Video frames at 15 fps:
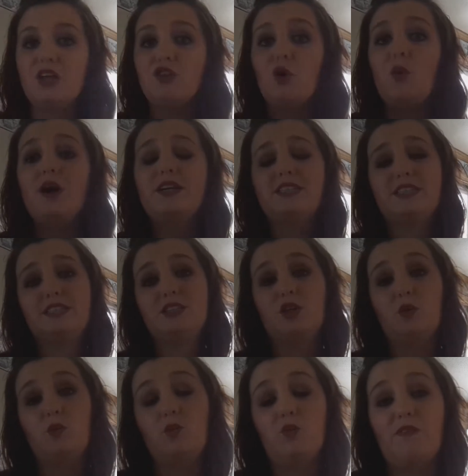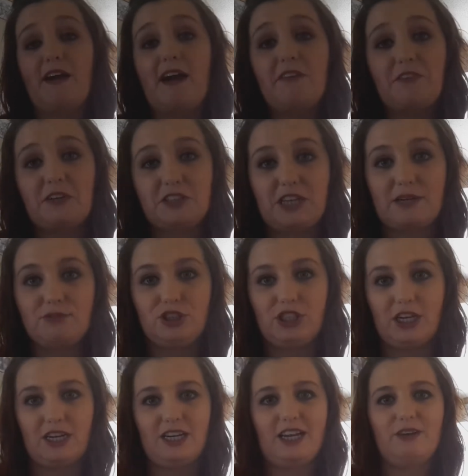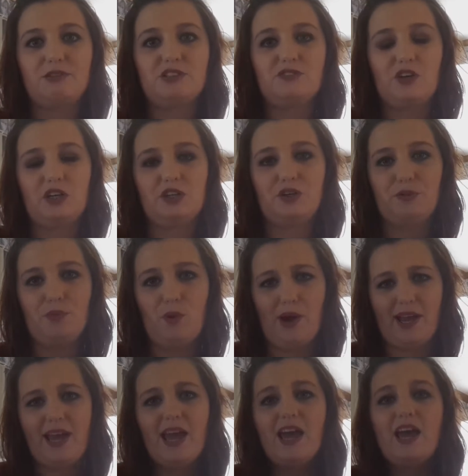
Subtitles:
the very first time she done it, it was for a little boy.